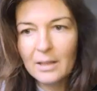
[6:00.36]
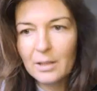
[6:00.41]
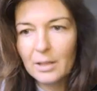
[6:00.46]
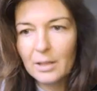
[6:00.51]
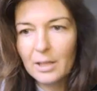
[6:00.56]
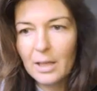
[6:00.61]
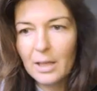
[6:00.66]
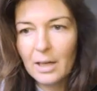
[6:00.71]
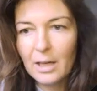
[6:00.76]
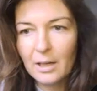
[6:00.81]

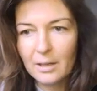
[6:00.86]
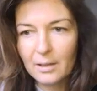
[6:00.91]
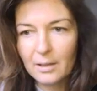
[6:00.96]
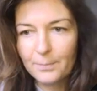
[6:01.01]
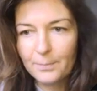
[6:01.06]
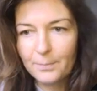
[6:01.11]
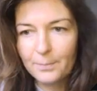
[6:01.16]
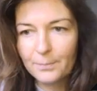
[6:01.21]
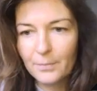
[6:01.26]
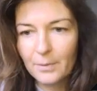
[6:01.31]
here,
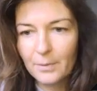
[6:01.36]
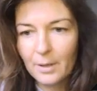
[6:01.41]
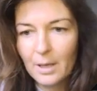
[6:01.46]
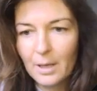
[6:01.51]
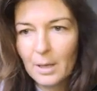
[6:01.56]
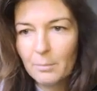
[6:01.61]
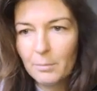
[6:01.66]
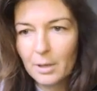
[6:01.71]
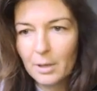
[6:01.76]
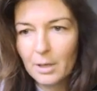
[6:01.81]

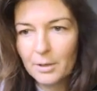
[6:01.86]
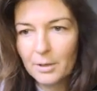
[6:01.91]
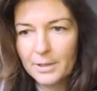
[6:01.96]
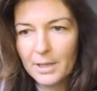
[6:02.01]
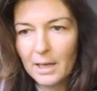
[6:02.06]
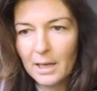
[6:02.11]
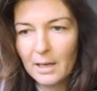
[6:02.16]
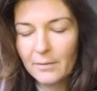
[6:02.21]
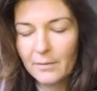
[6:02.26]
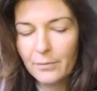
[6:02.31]
because
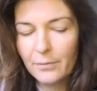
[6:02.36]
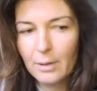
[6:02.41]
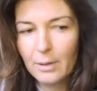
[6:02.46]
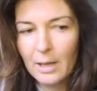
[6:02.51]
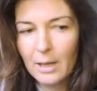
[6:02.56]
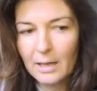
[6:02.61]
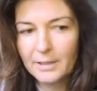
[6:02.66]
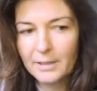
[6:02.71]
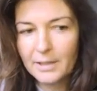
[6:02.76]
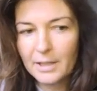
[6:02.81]
I have full
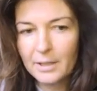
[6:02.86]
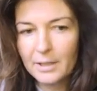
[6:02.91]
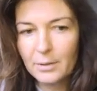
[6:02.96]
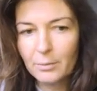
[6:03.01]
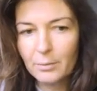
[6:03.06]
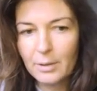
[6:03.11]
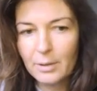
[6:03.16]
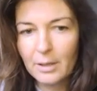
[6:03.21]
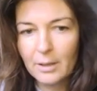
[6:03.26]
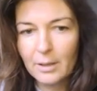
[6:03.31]
access
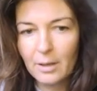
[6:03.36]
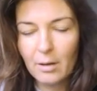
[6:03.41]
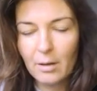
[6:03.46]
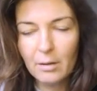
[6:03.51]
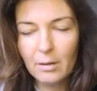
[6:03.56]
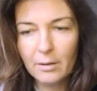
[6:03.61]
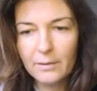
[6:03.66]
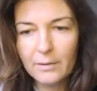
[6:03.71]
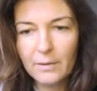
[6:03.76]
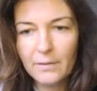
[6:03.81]
to
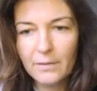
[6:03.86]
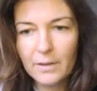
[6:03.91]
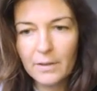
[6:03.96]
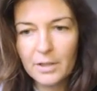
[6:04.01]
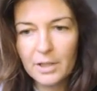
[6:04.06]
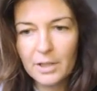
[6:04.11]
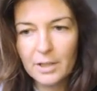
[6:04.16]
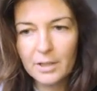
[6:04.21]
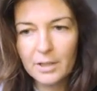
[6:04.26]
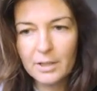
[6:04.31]
all of the
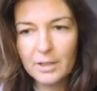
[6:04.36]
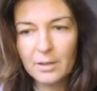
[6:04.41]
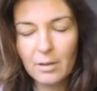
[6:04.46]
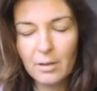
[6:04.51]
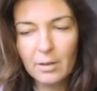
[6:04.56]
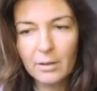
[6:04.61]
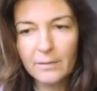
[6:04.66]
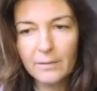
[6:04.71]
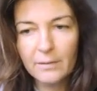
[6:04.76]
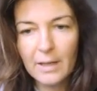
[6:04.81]
features,
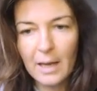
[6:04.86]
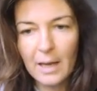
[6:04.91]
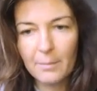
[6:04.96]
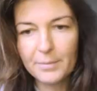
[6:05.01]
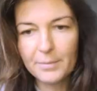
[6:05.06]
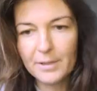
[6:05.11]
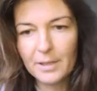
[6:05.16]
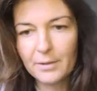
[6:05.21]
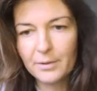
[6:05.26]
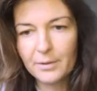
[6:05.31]
all of the
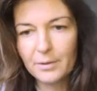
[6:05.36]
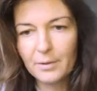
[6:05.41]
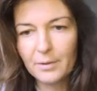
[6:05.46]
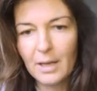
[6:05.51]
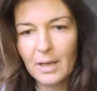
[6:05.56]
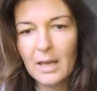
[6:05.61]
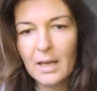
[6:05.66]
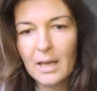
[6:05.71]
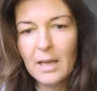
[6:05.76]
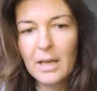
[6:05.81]
upsells,
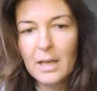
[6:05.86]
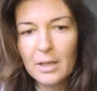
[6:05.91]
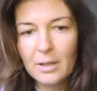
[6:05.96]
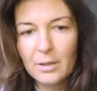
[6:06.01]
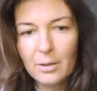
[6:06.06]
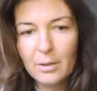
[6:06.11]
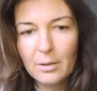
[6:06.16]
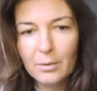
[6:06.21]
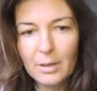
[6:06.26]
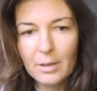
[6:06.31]
okay,
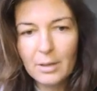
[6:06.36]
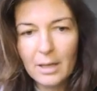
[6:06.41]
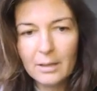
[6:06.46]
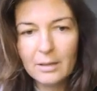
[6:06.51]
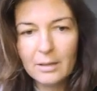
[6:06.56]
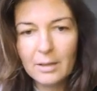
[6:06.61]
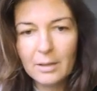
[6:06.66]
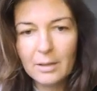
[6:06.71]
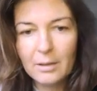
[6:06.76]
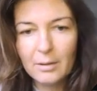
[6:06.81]
you
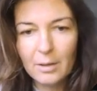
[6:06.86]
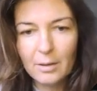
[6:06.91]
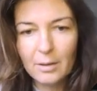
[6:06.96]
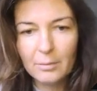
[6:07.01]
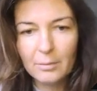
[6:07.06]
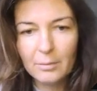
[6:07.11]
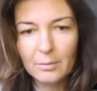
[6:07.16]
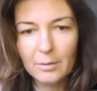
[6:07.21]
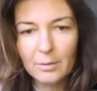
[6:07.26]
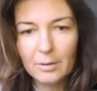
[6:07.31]
can,
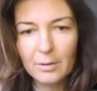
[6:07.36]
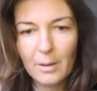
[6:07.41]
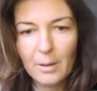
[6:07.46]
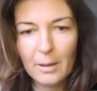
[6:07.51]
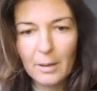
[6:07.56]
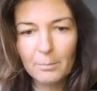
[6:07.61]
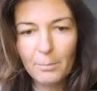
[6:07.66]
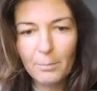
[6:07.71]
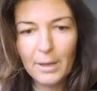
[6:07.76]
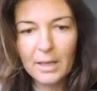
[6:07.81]

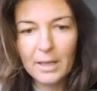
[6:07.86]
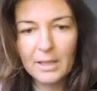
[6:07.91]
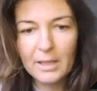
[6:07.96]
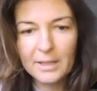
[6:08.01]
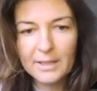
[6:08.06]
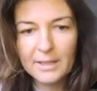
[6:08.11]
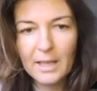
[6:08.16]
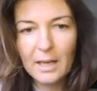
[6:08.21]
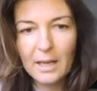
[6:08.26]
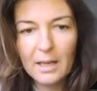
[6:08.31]
pick the
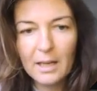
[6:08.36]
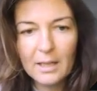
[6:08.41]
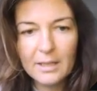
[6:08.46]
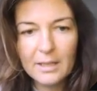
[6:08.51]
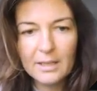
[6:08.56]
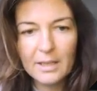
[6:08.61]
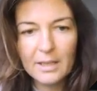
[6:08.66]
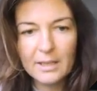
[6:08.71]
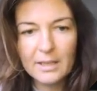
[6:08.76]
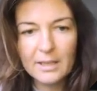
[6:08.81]

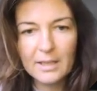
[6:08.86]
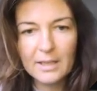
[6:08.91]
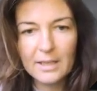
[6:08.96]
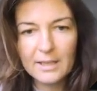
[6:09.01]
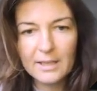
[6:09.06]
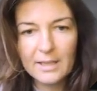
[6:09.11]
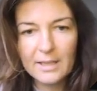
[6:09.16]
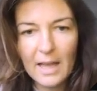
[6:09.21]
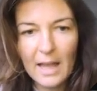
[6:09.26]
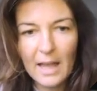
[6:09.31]
size. This is the
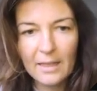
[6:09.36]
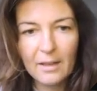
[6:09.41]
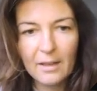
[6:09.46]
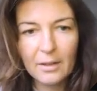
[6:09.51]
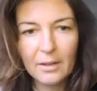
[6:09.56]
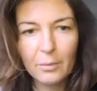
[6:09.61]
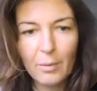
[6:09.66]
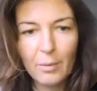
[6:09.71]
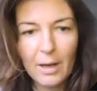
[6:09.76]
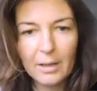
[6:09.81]

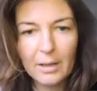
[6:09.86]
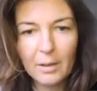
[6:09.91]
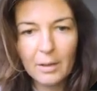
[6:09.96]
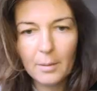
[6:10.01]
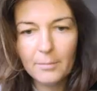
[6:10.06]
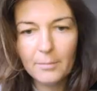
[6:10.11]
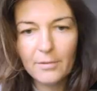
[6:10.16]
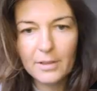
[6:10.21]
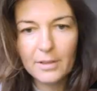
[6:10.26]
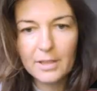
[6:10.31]
standard one,
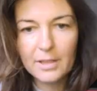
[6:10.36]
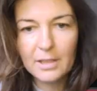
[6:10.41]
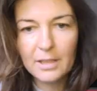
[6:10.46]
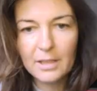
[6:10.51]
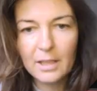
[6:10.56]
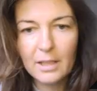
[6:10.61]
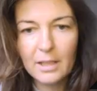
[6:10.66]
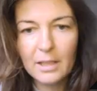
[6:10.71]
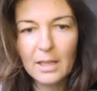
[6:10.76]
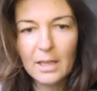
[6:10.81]

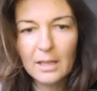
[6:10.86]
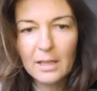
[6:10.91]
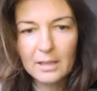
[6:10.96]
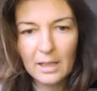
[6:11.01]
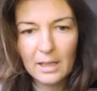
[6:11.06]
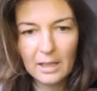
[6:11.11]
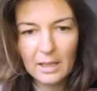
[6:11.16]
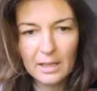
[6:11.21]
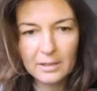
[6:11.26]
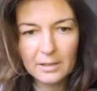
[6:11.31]
obviously,
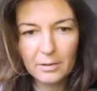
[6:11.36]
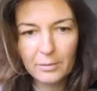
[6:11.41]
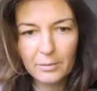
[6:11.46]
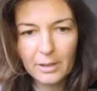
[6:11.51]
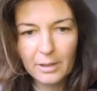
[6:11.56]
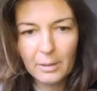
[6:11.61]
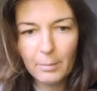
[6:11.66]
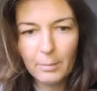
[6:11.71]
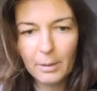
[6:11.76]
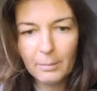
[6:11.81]
that has
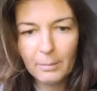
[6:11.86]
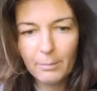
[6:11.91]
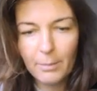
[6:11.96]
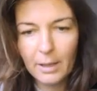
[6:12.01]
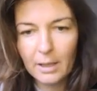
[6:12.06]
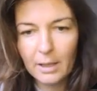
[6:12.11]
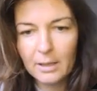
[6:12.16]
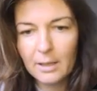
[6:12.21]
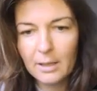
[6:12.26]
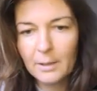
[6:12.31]
already been
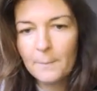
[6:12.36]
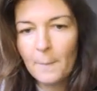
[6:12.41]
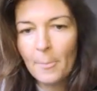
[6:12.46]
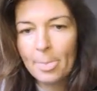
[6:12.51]
picked.